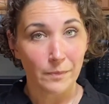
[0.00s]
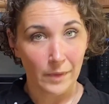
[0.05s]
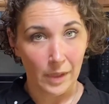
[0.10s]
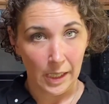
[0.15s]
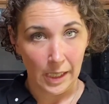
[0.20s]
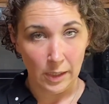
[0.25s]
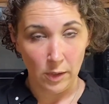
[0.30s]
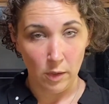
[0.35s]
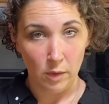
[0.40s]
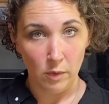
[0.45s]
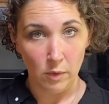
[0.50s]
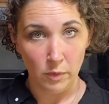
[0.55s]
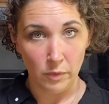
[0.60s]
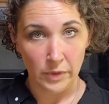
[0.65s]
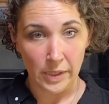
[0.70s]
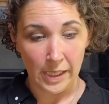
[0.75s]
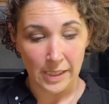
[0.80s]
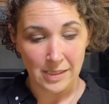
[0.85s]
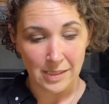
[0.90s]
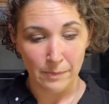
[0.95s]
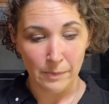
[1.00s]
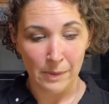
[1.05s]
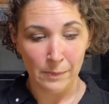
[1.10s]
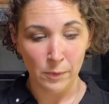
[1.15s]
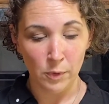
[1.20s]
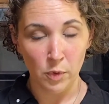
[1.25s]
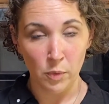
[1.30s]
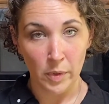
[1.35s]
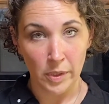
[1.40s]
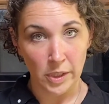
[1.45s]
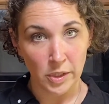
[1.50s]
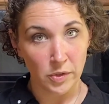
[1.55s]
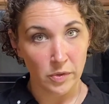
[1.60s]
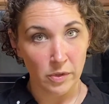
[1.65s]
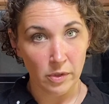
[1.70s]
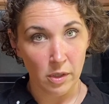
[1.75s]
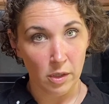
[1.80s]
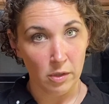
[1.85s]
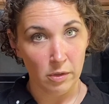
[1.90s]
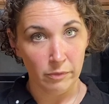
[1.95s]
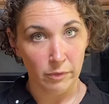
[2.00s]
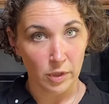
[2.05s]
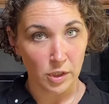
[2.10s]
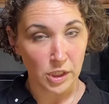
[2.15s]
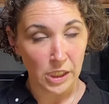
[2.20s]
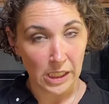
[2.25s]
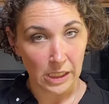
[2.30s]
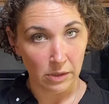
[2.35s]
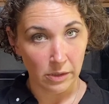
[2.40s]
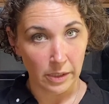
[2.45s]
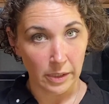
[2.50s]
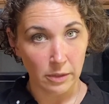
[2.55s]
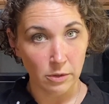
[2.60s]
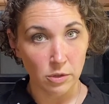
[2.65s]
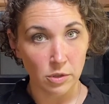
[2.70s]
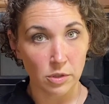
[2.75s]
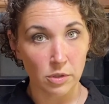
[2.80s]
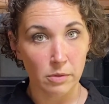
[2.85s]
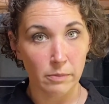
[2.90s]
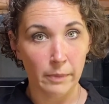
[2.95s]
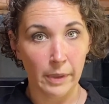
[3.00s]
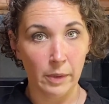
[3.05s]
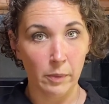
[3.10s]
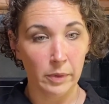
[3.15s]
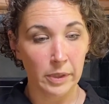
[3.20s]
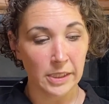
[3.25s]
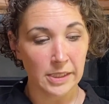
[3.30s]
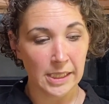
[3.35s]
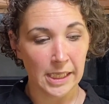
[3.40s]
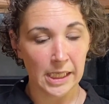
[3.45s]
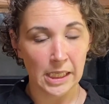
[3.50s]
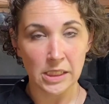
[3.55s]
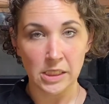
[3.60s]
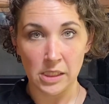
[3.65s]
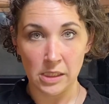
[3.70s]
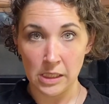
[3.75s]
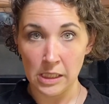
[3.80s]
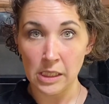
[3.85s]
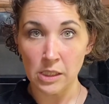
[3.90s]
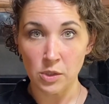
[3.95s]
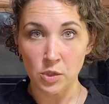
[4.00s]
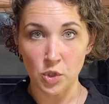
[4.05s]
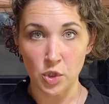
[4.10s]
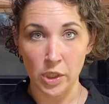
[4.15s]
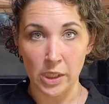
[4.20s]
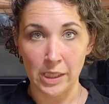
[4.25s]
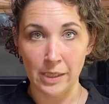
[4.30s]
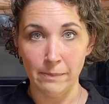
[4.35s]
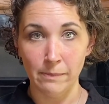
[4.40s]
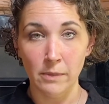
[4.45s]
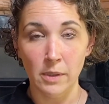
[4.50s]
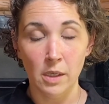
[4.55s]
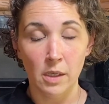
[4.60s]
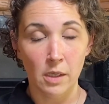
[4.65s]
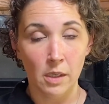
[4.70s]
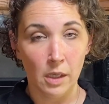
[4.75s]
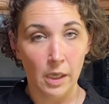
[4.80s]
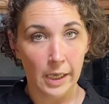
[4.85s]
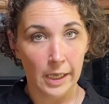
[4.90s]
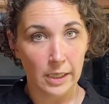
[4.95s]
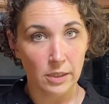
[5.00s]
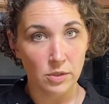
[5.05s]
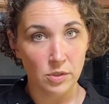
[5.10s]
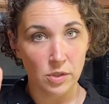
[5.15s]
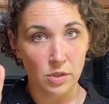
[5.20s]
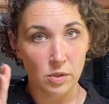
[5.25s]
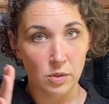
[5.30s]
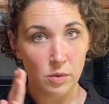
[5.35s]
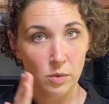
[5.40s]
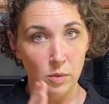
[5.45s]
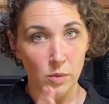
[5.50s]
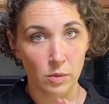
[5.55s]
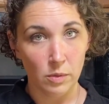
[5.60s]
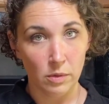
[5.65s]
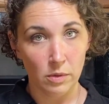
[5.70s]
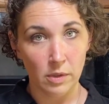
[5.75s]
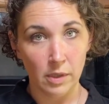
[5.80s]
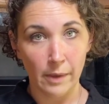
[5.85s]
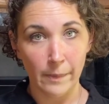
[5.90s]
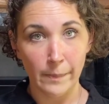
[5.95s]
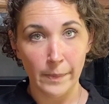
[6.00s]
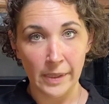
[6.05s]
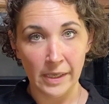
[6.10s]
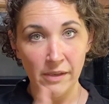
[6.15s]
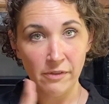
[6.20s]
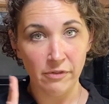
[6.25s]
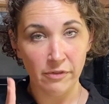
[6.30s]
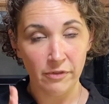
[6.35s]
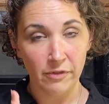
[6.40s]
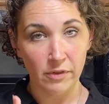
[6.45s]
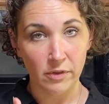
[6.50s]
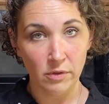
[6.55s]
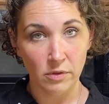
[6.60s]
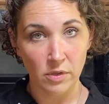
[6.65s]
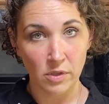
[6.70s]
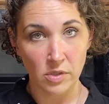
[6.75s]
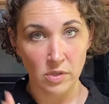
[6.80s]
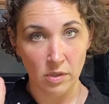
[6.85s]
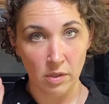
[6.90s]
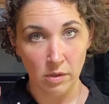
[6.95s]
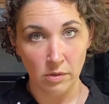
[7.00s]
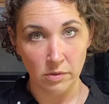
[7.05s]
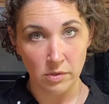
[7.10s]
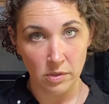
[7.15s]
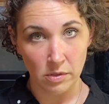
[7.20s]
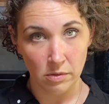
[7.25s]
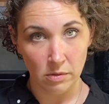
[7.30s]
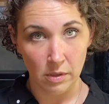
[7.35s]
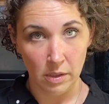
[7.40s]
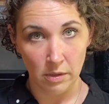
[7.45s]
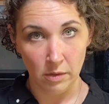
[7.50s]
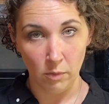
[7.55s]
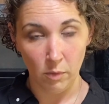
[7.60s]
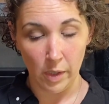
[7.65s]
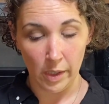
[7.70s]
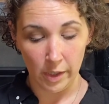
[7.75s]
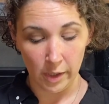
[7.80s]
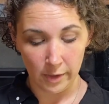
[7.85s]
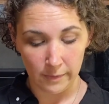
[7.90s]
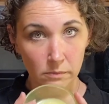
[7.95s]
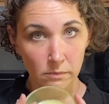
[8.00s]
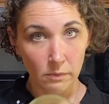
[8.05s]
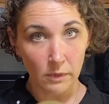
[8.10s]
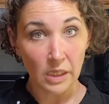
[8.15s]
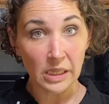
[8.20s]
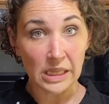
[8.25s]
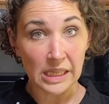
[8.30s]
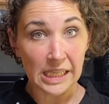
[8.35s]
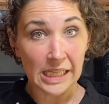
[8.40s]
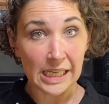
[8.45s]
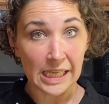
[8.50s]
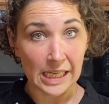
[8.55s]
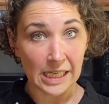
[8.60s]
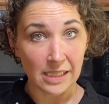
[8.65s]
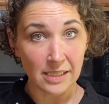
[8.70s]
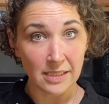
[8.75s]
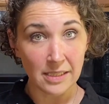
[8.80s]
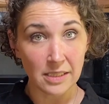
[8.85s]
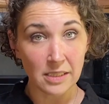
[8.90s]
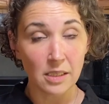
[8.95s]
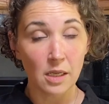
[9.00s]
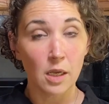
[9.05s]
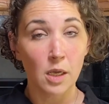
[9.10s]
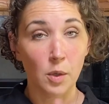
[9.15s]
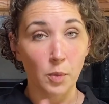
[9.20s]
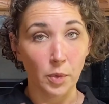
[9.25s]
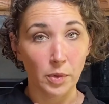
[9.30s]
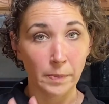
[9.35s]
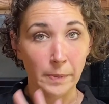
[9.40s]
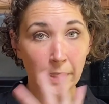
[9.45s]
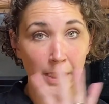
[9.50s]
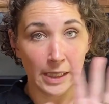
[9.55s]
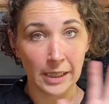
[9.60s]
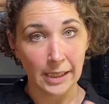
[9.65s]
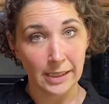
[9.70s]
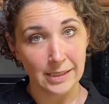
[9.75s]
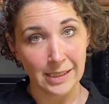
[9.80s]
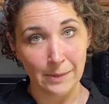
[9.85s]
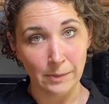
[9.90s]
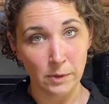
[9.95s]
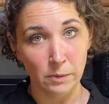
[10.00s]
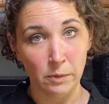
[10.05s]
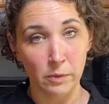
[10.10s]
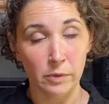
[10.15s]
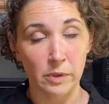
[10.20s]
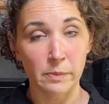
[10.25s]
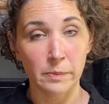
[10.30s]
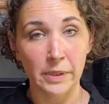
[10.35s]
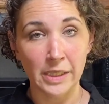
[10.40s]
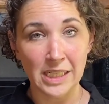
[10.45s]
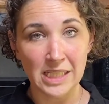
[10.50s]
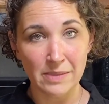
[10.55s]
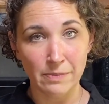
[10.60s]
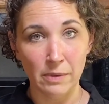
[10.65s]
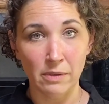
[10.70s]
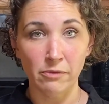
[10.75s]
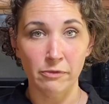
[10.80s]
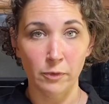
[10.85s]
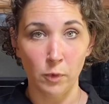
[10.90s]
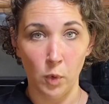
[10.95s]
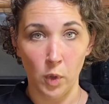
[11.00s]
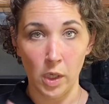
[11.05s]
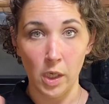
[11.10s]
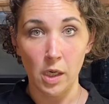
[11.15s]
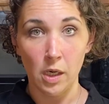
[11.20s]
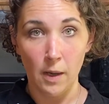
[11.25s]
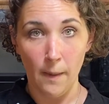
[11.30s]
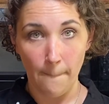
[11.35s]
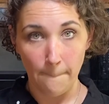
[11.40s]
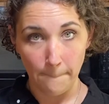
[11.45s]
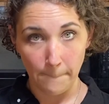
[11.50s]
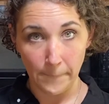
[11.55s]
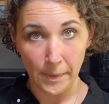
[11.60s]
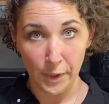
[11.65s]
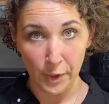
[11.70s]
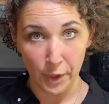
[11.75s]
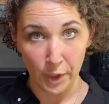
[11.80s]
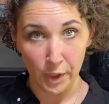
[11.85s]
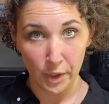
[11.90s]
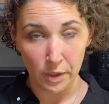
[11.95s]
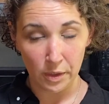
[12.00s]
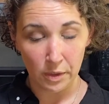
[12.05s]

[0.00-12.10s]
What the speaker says: I know that some people who want to do the carnivore challenge might want to take it to the extreme and do the beef, the salt, and the water. This would be an acceptable replacement for butter.